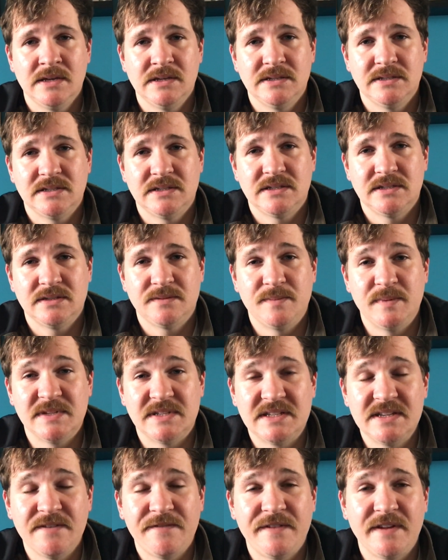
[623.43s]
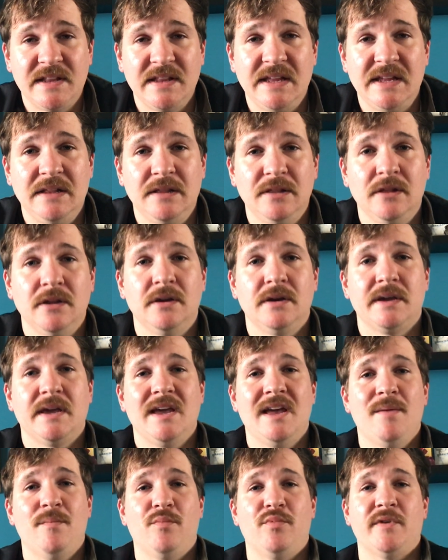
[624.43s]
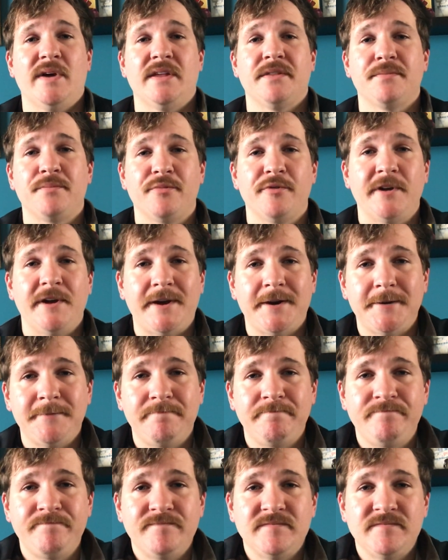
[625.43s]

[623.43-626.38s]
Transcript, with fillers: specifically look at breath prayer.